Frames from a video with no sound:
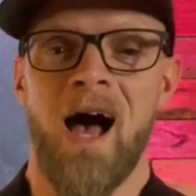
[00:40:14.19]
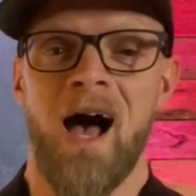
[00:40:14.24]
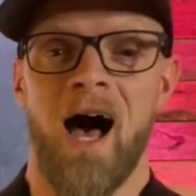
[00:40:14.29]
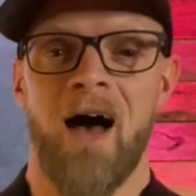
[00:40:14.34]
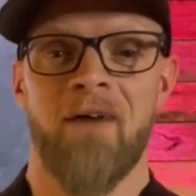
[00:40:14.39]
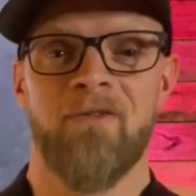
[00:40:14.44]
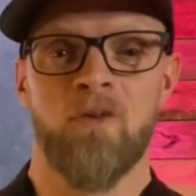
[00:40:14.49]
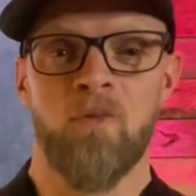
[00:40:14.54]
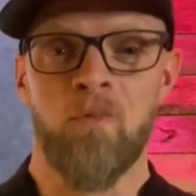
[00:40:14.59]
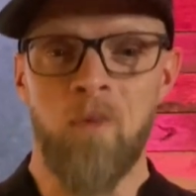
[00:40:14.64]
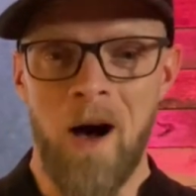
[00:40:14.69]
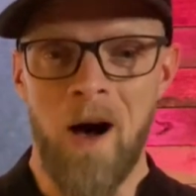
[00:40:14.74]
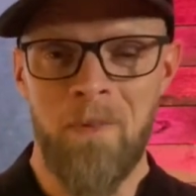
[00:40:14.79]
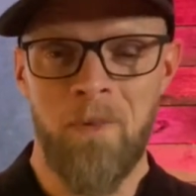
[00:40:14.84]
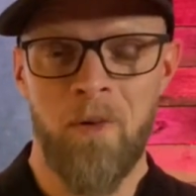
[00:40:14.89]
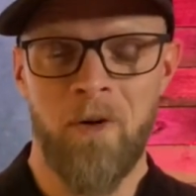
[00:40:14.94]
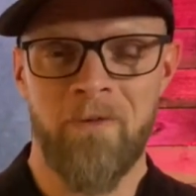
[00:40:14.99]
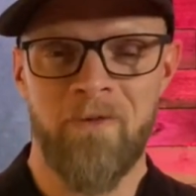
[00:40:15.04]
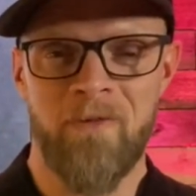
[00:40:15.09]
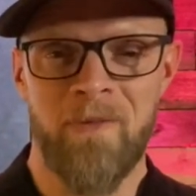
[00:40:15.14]
If you want
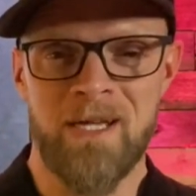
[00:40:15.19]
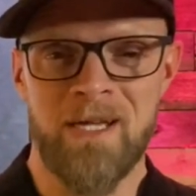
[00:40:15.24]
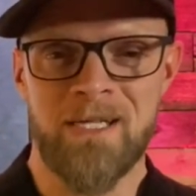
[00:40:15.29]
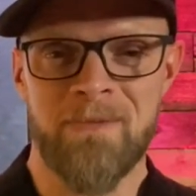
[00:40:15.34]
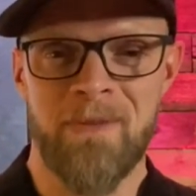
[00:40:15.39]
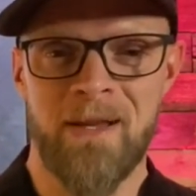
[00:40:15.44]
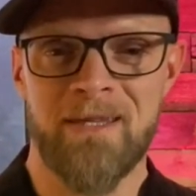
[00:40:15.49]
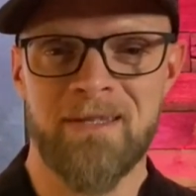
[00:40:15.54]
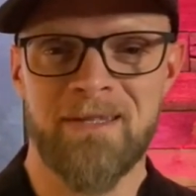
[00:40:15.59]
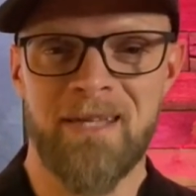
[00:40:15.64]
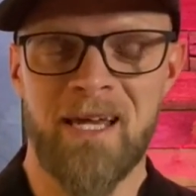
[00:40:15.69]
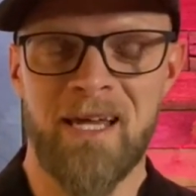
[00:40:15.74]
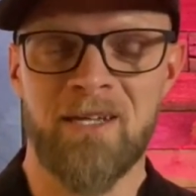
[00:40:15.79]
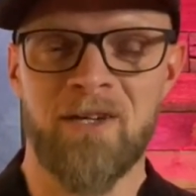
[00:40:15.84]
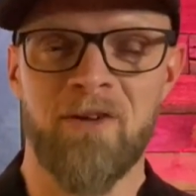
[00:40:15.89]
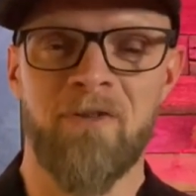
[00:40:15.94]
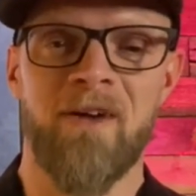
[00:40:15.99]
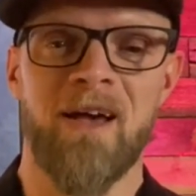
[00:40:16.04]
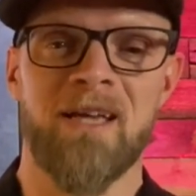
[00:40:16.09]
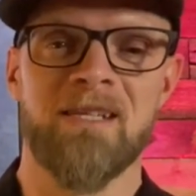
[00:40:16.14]
more information about the
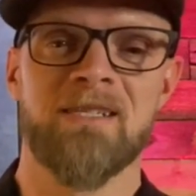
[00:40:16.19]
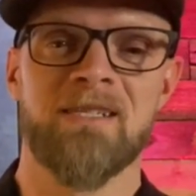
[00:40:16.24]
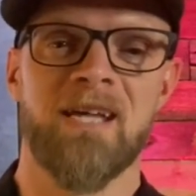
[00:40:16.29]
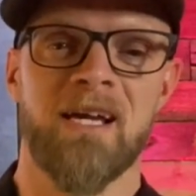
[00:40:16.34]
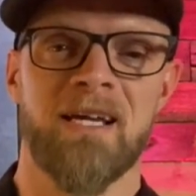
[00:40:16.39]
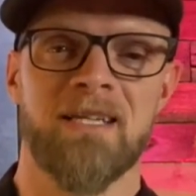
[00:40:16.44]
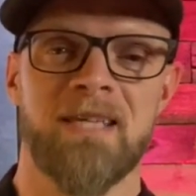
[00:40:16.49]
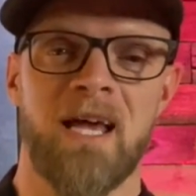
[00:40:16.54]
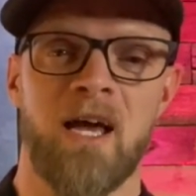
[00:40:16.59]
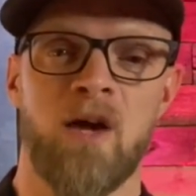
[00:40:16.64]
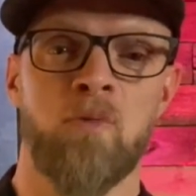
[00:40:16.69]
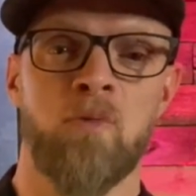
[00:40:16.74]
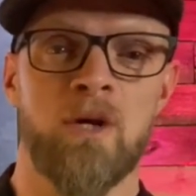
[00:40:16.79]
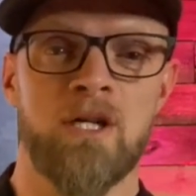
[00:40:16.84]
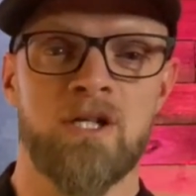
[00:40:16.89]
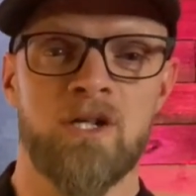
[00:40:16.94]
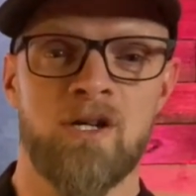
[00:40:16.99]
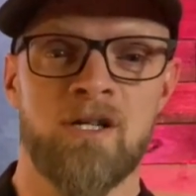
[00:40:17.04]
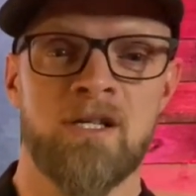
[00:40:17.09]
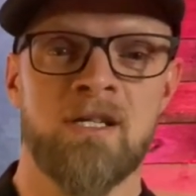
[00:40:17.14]
Daniel Fast, check us out at
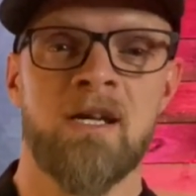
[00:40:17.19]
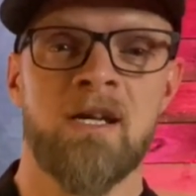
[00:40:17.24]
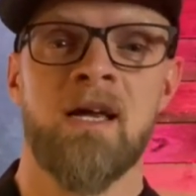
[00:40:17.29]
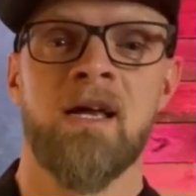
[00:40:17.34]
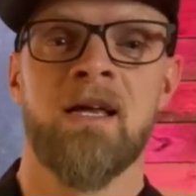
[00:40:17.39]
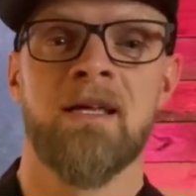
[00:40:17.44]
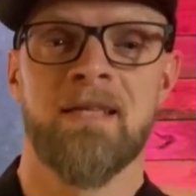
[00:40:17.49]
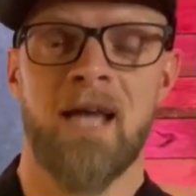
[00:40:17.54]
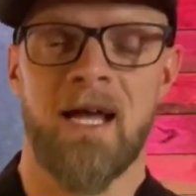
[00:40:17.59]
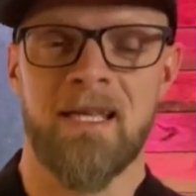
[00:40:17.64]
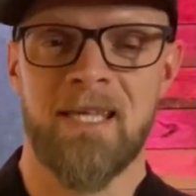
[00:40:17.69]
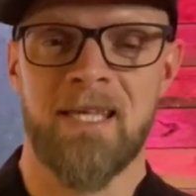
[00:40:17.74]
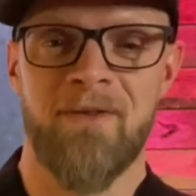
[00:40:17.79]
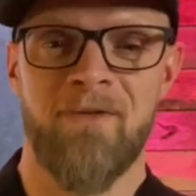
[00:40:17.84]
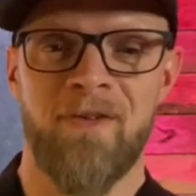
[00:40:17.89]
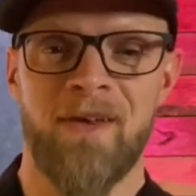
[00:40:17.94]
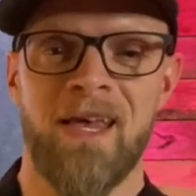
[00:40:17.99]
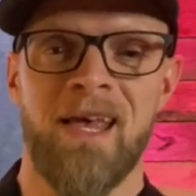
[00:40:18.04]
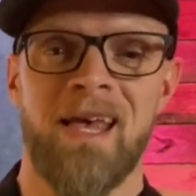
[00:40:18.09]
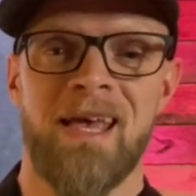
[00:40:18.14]

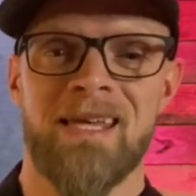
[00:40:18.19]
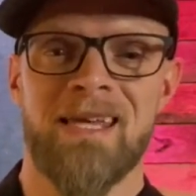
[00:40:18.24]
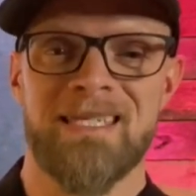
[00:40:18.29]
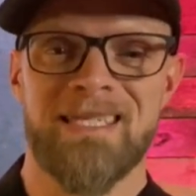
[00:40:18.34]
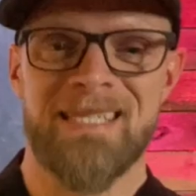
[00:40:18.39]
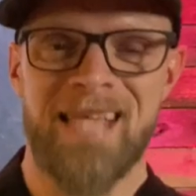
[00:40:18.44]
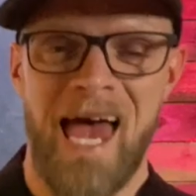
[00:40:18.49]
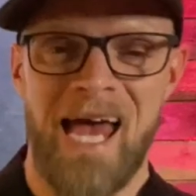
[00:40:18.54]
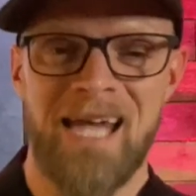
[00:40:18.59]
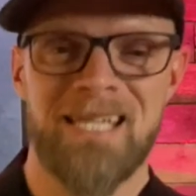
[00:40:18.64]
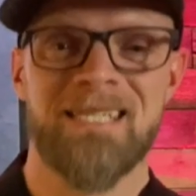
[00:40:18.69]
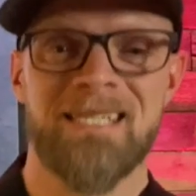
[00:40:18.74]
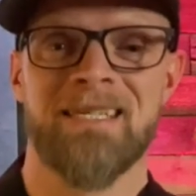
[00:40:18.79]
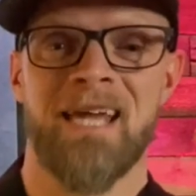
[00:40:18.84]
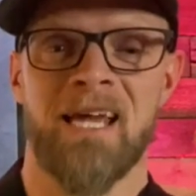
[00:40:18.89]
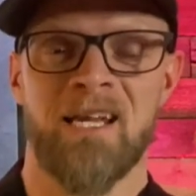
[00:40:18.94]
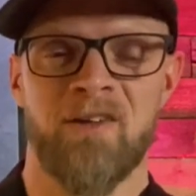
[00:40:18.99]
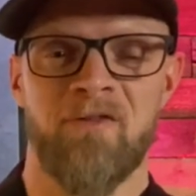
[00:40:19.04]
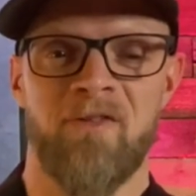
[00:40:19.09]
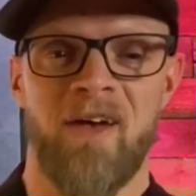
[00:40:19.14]

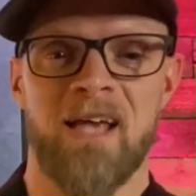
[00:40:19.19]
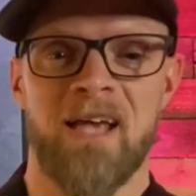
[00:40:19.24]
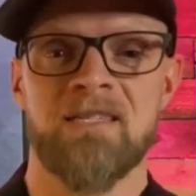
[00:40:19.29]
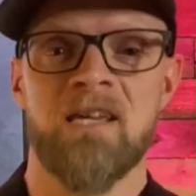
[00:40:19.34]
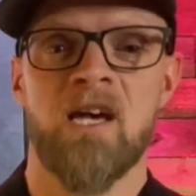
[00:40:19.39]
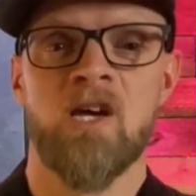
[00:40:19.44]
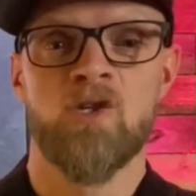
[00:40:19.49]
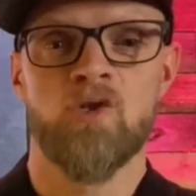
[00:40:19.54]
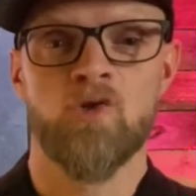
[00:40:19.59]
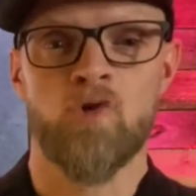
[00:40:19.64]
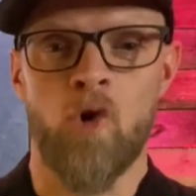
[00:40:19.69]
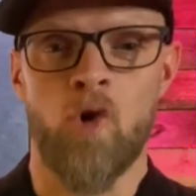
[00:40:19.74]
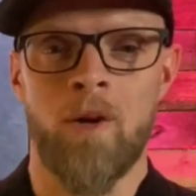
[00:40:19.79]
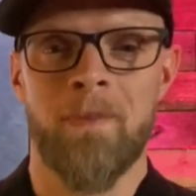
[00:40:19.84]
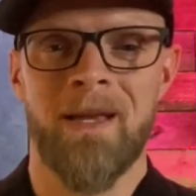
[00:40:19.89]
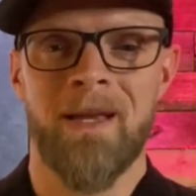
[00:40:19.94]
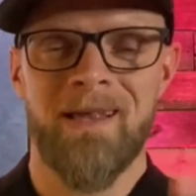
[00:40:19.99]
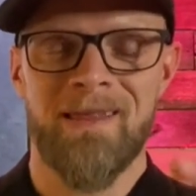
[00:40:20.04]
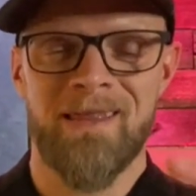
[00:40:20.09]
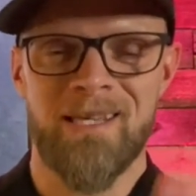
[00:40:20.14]
rechurch.tv/Daniel Fast.
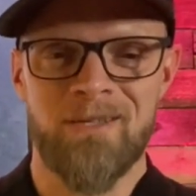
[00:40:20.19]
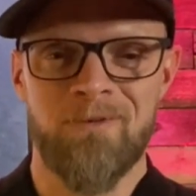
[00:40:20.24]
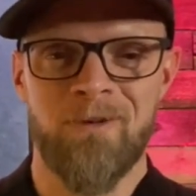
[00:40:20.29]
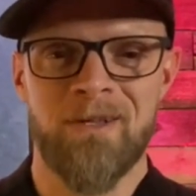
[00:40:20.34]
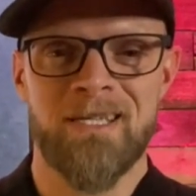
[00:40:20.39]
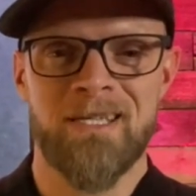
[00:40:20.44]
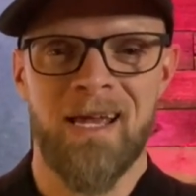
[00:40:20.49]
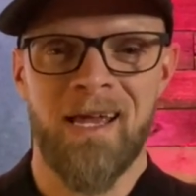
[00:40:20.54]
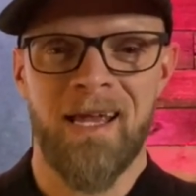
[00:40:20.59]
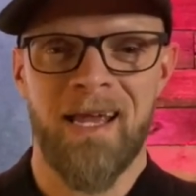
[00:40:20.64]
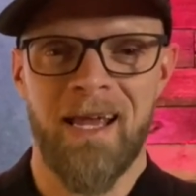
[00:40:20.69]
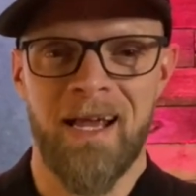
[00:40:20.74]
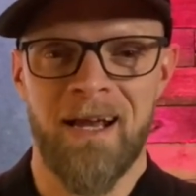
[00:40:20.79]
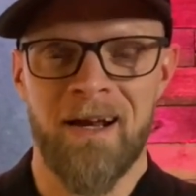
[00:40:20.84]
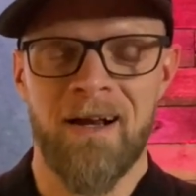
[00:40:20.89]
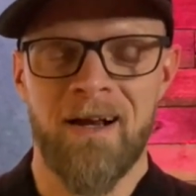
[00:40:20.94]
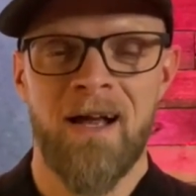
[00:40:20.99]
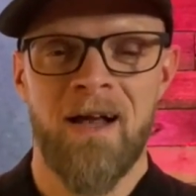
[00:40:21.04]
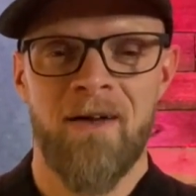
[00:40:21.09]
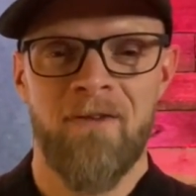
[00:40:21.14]
Join me this Wednesday
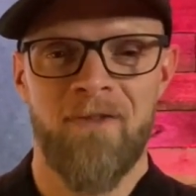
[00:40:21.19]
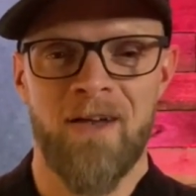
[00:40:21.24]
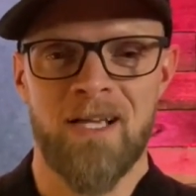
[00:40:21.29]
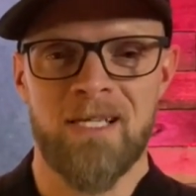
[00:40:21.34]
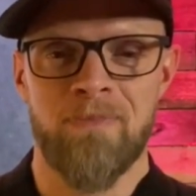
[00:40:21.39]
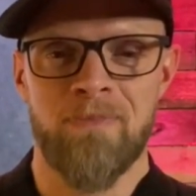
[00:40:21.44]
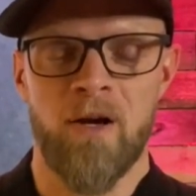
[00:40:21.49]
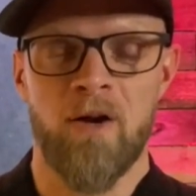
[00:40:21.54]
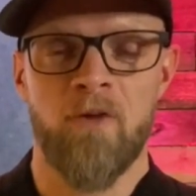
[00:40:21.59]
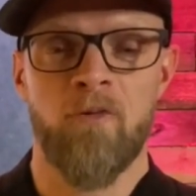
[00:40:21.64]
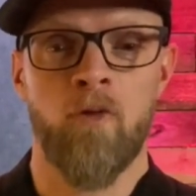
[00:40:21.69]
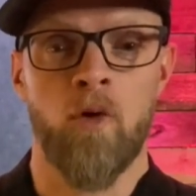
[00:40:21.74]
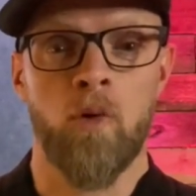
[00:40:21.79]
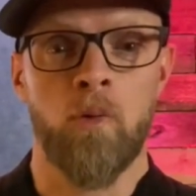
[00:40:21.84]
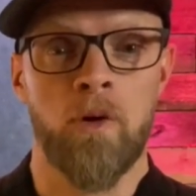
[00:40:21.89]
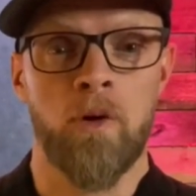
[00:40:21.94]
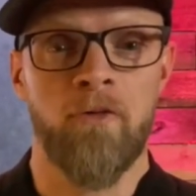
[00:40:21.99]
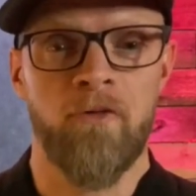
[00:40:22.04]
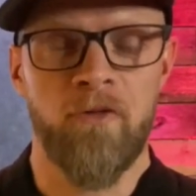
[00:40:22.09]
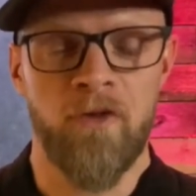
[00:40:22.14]
here, Facebook, for
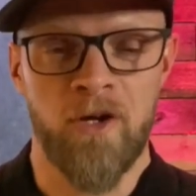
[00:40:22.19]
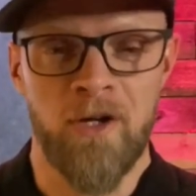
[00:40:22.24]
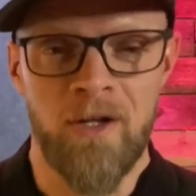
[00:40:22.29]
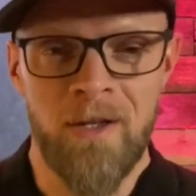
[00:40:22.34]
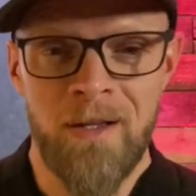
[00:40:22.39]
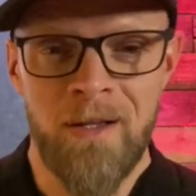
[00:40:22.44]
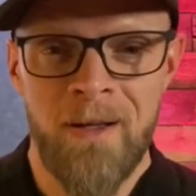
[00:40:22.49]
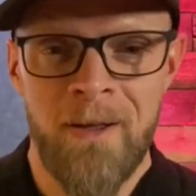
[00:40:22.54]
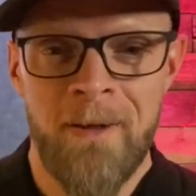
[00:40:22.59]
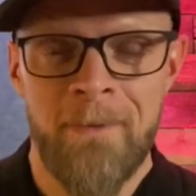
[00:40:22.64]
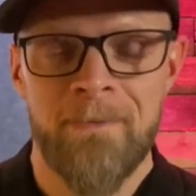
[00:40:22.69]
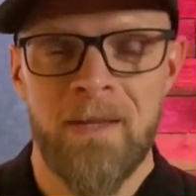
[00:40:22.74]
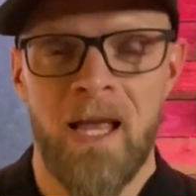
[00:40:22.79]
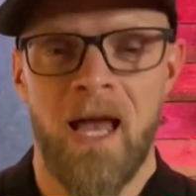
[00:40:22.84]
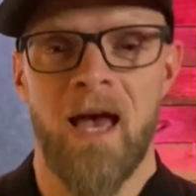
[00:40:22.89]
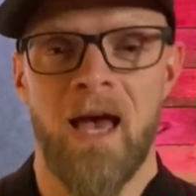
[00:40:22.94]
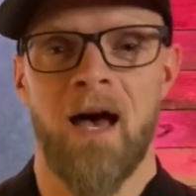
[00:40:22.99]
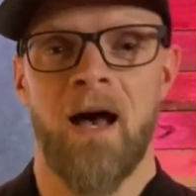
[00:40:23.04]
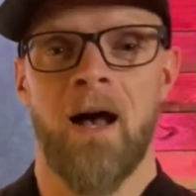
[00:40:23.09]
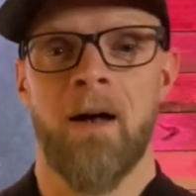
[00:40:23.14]
Refuel
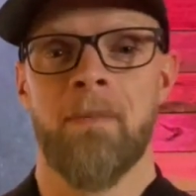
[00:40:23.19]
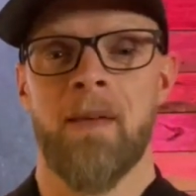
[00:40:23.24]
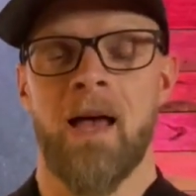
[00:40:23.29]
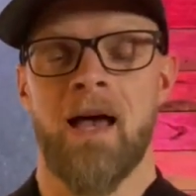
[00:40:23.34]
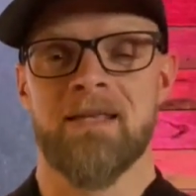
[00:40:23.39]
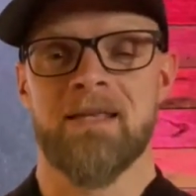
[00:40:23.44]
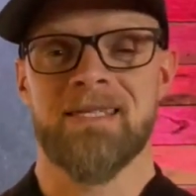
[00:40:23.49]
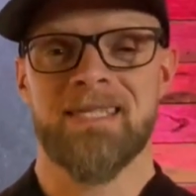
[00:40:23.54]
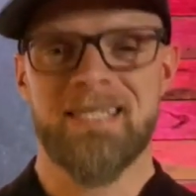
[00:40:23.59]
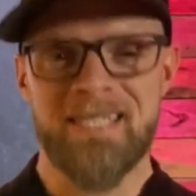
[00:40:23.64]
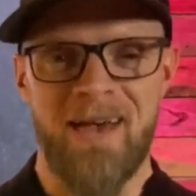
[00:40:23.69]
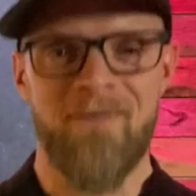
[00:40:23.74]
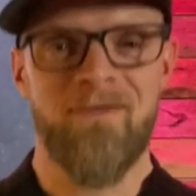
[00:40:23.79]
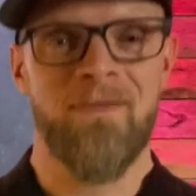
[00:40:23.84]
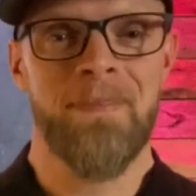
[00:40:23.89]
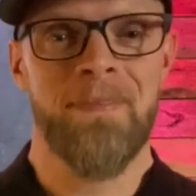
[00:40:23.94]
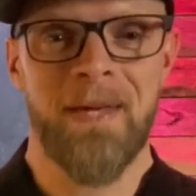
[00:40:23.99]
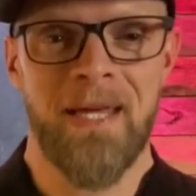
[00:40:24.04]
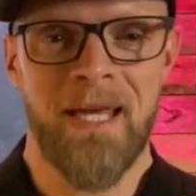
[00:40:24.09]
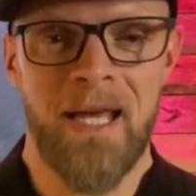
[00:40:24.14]
at
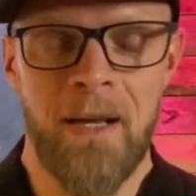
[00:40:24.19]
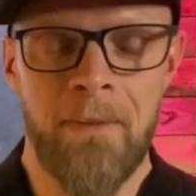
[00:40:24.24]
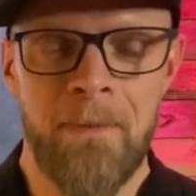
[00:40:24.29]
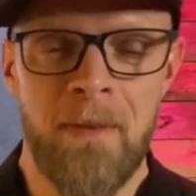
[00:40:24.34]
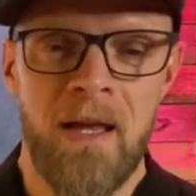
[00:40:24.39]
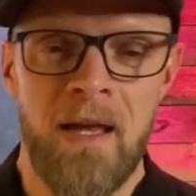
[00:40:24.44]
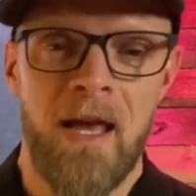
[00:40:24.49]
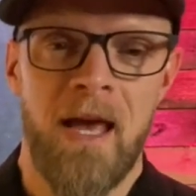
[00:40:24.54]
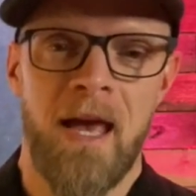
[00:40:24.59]
7 p.m.